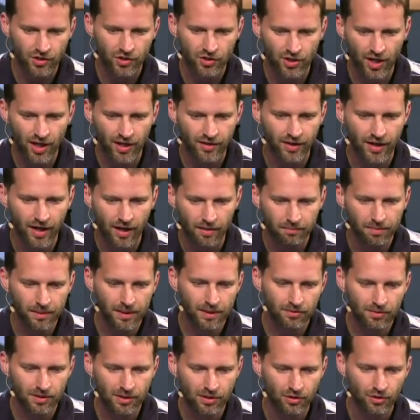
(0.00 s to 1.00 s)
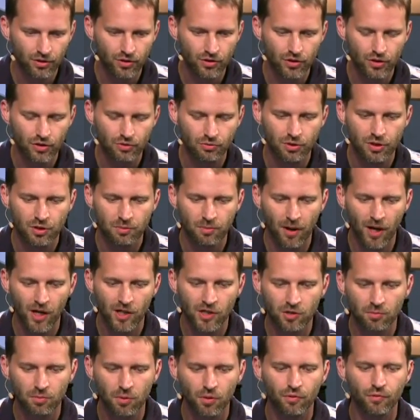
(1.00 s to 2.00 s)
said that MP3 Tunes is
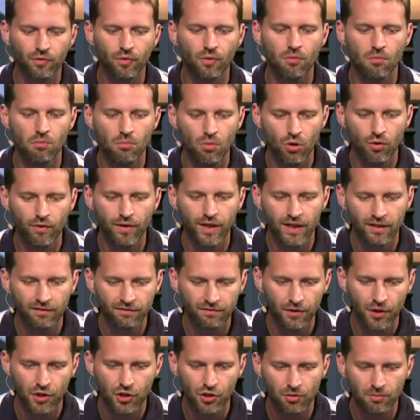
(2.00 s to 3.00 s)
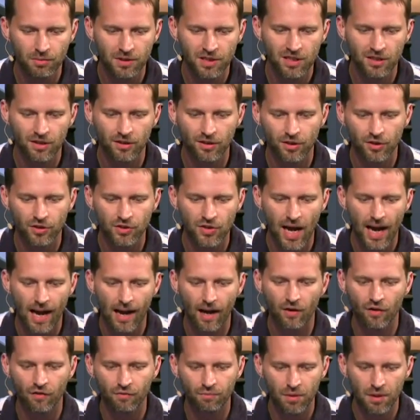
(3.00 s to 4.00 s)
responsible for removing infringing materials
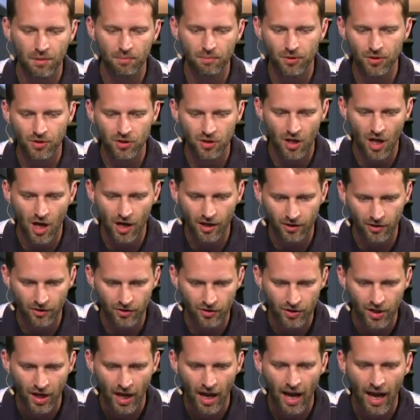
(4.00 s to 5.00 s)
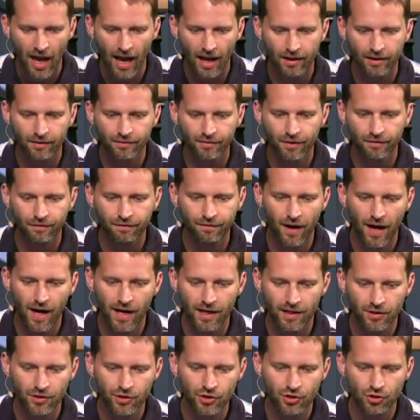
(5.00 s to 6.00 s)
out of people's lockers, and if the
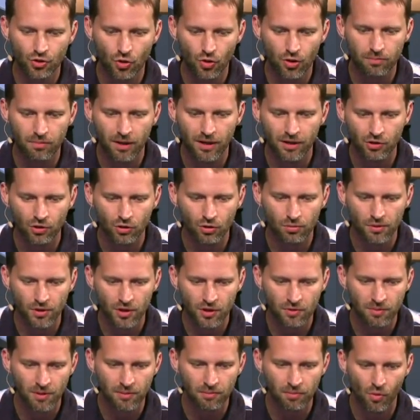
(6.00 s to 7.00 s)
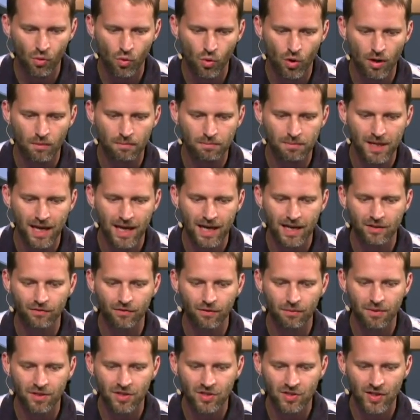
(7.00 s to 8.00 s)
files stored by numerous people were obtained
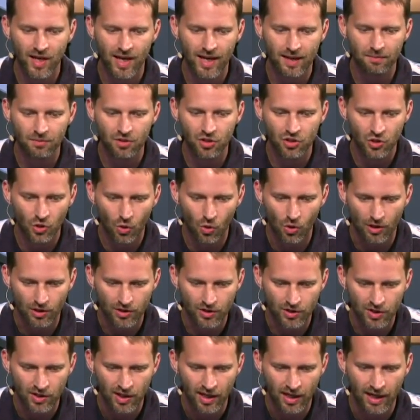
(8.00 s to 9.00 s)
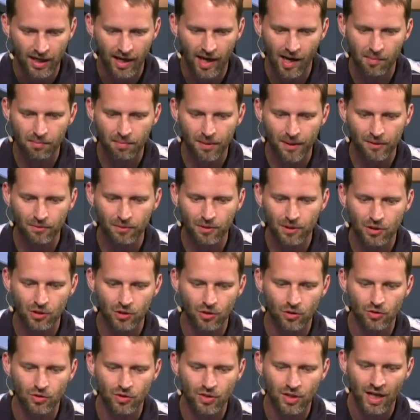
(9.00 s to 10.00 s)
from the same source, MP3
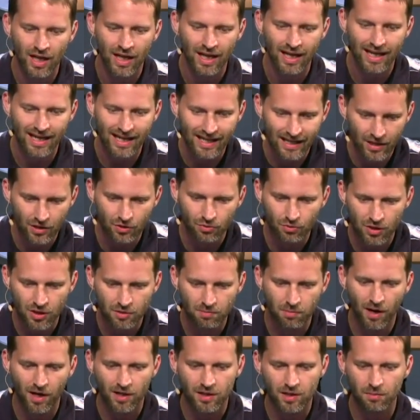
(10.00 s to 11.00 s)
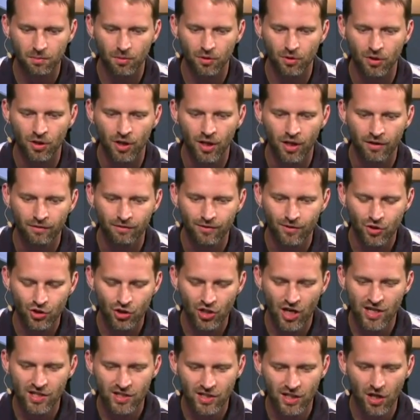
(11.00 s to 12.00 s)
Tunes is responsible for
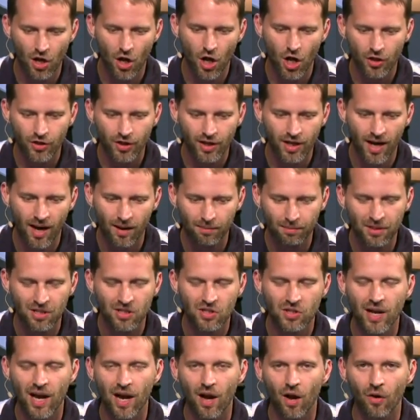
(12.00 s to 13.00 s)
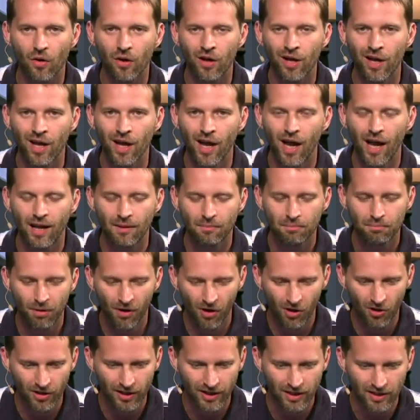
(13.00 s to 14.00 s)
chasing all the copies down and
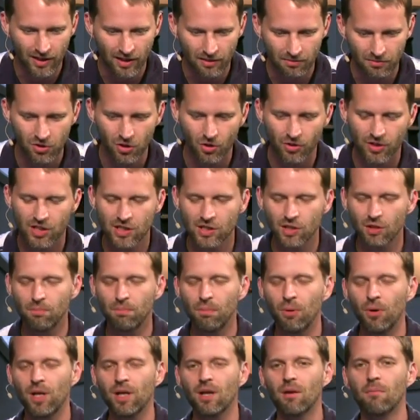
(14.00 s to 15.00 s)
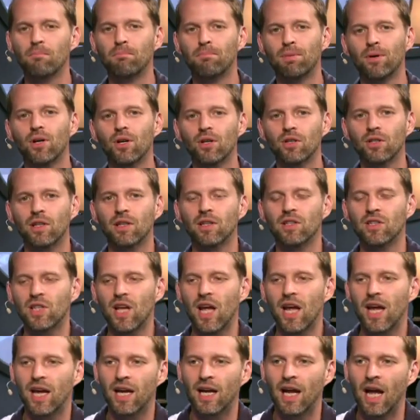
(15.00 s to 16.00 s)
pulling them. So he's still putting a burden
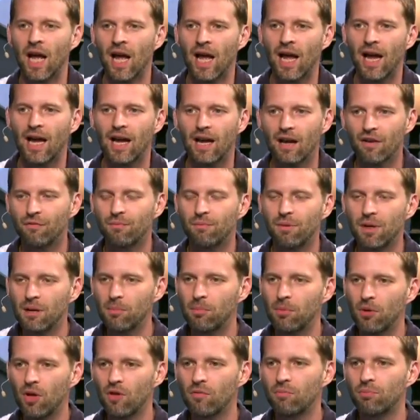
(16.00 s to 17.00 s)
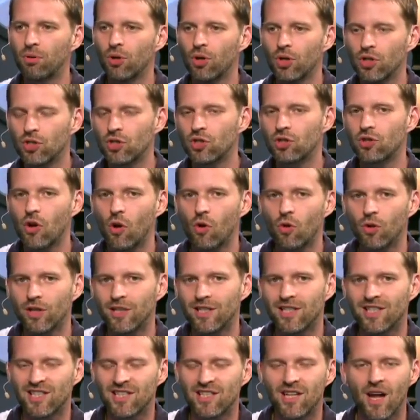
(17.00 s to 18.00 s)
saying if people have put
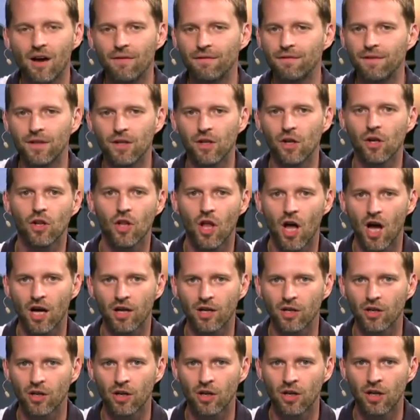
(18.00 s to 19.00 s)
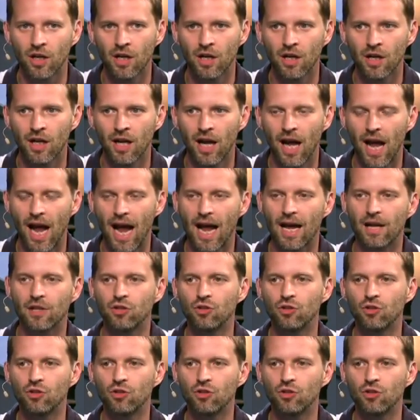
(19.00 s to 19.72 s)
stolen stuff in their locker and